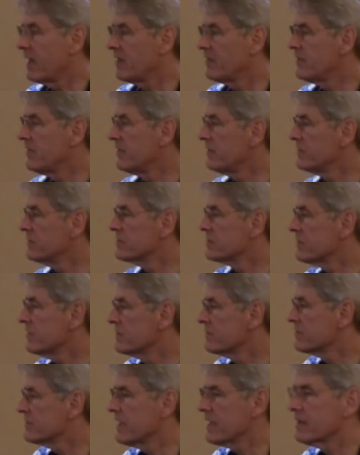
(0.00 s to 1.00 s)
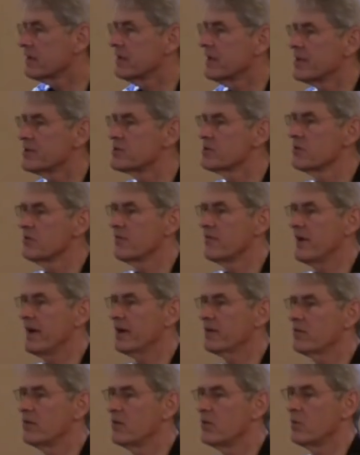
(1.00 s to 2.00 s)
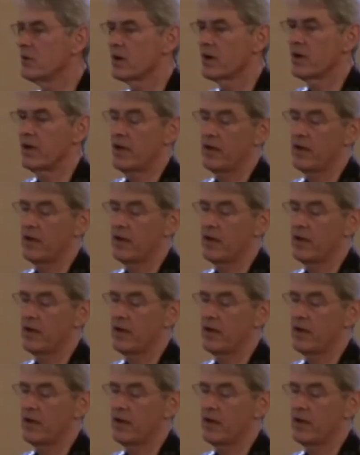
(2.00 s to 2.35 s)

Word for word: uh, there is a psychological factor at work.